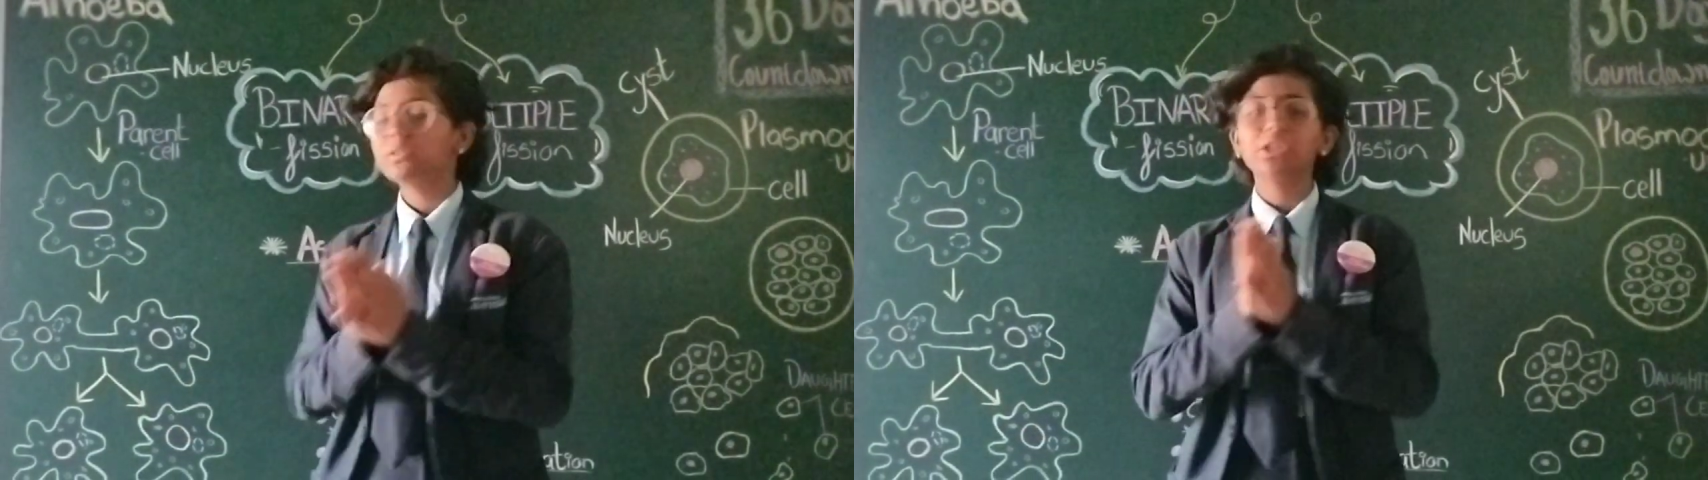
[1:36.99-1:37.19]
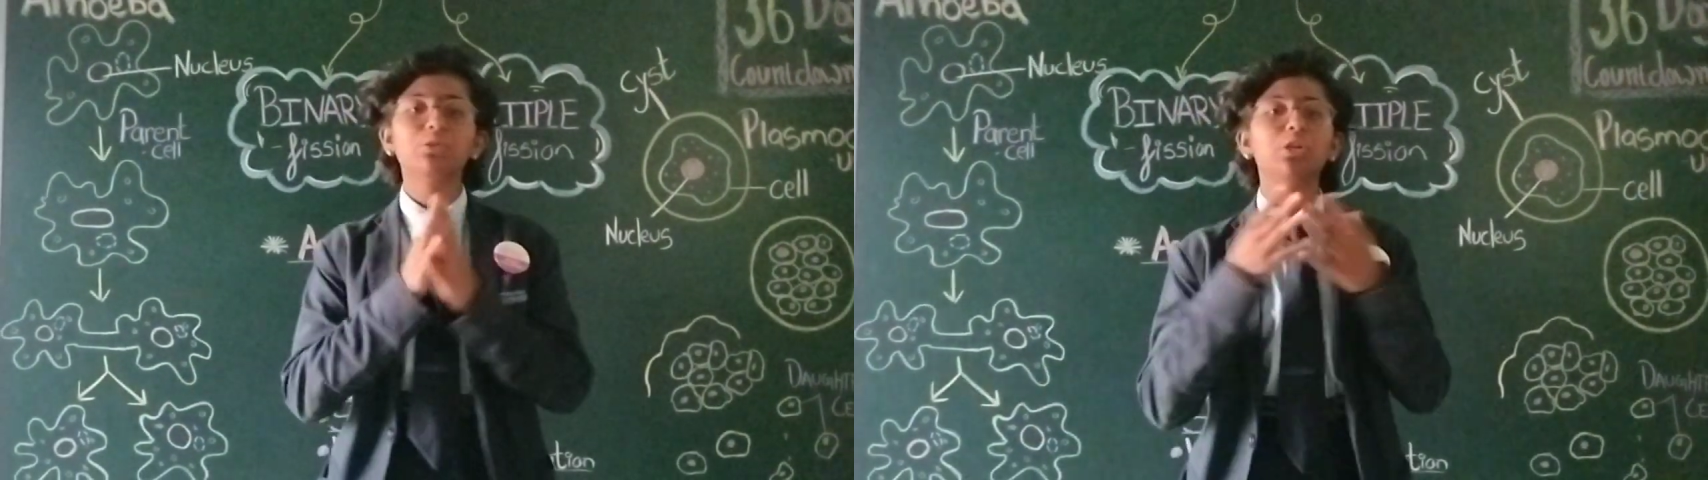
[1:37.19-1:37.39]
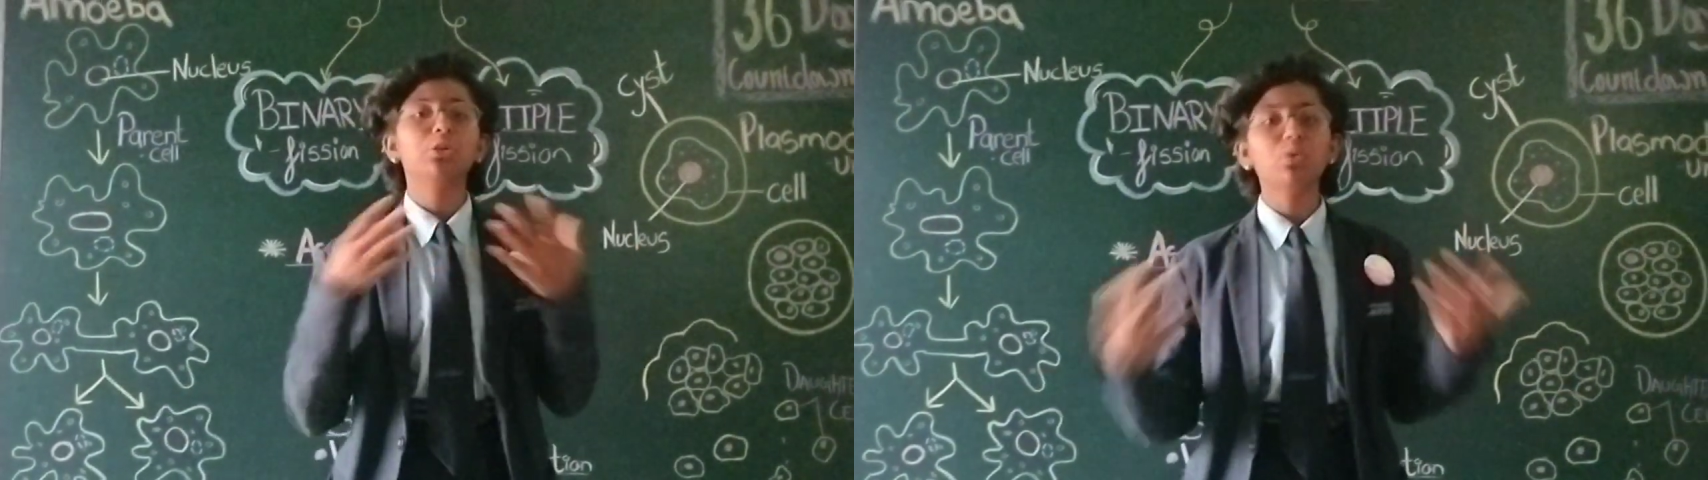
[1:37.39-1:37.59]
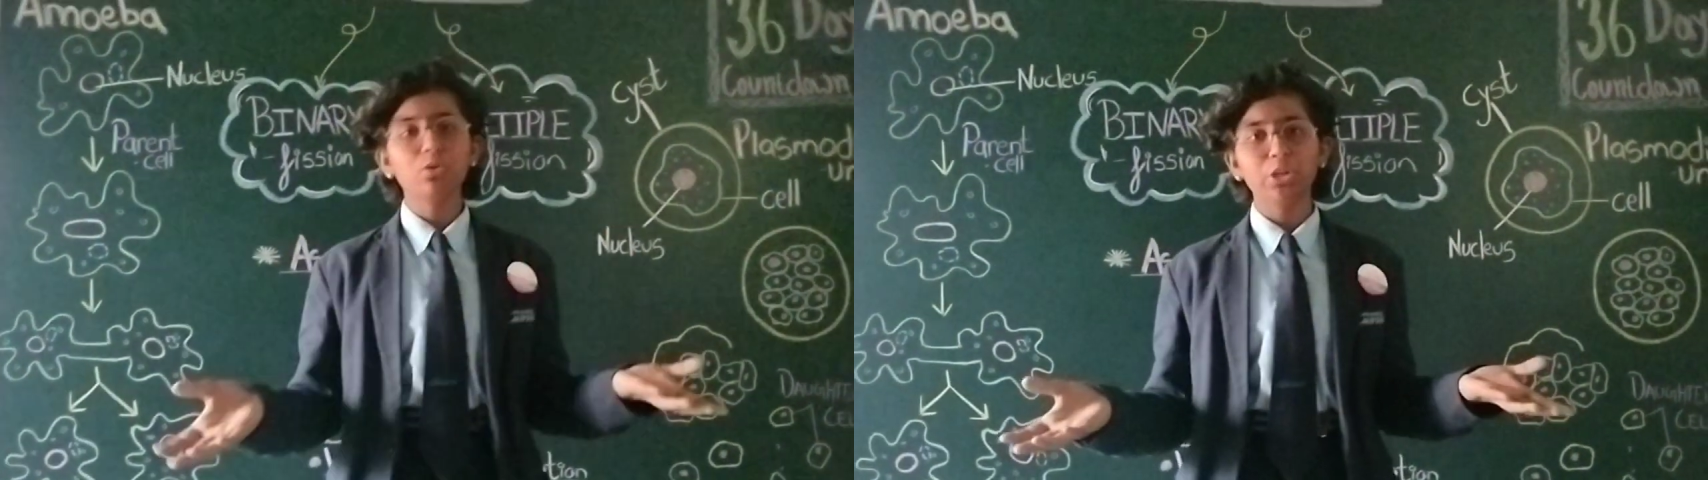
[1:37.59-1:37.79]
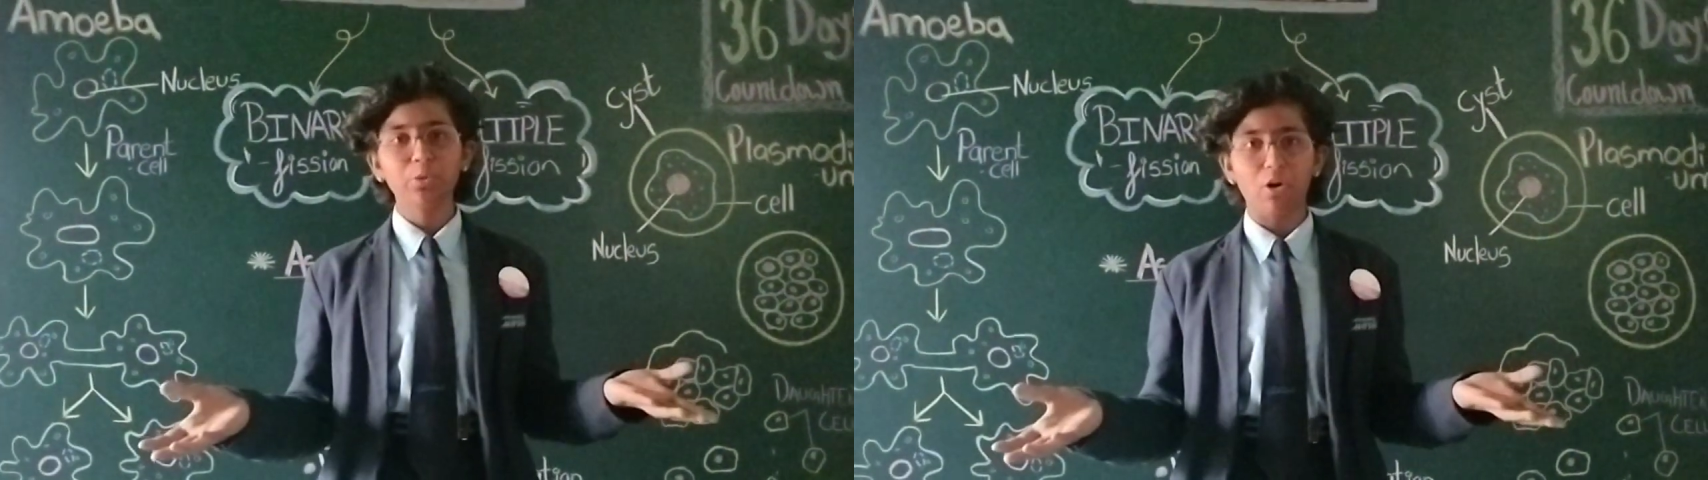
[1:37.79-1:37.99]
into
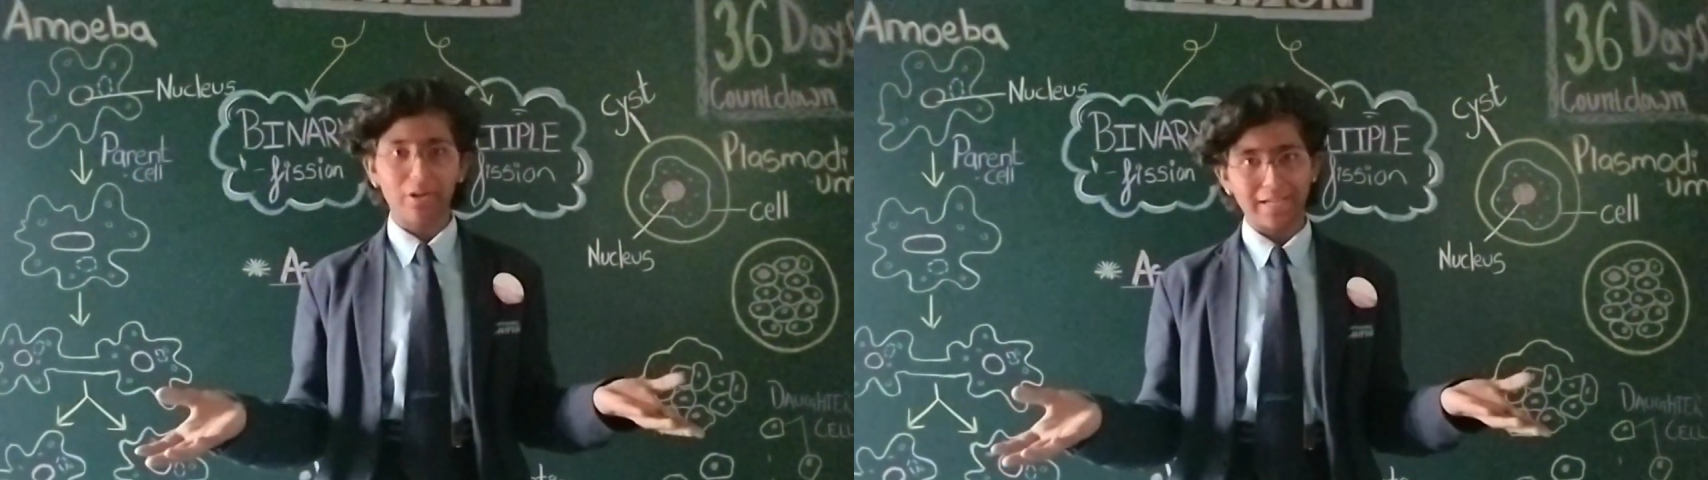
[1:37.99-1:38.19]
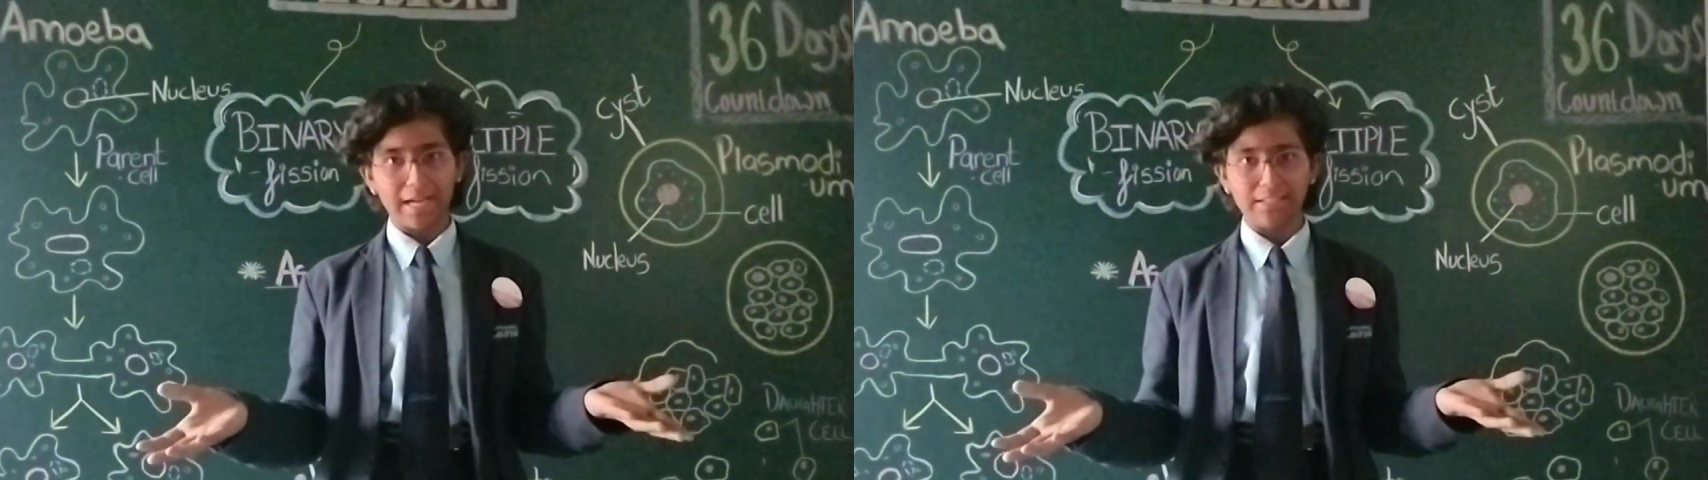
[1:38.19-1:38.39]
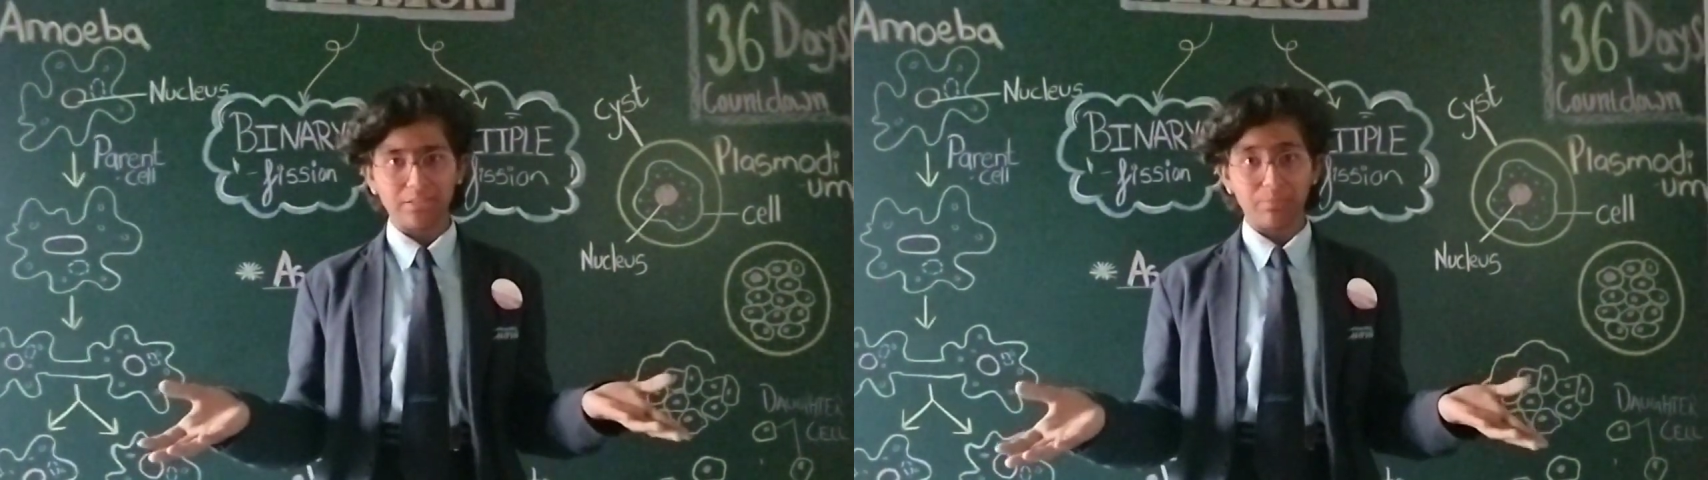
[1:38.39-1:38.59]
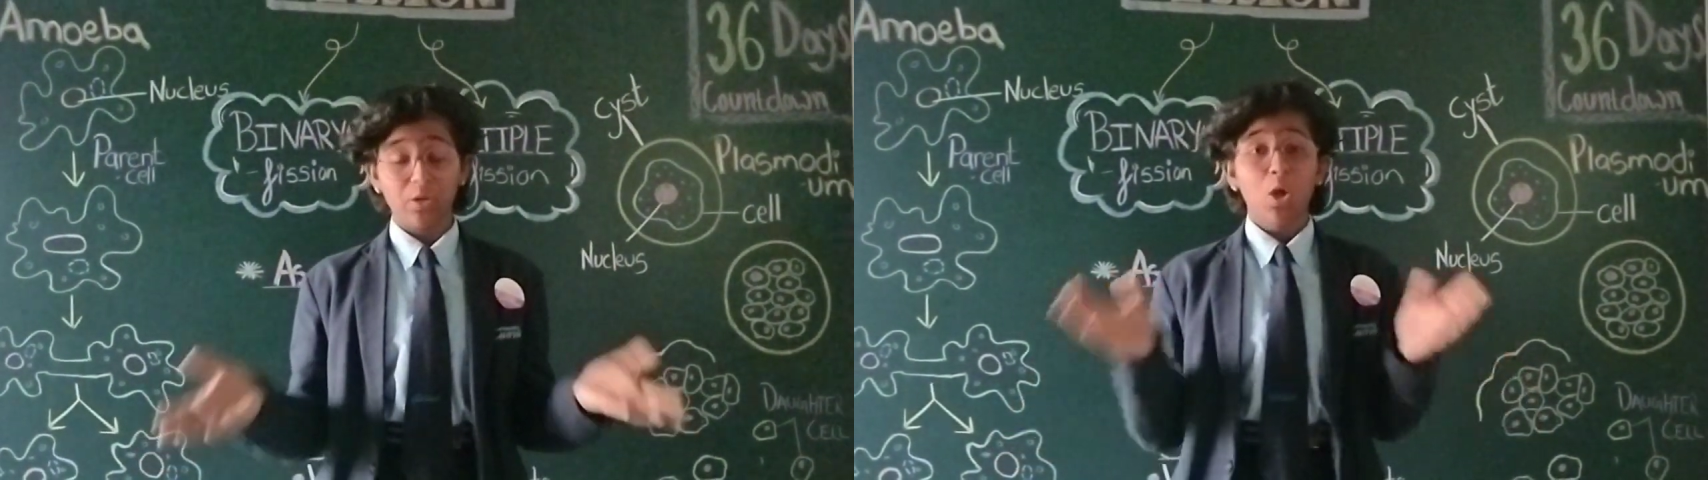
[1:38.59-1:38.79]
2 new organisms.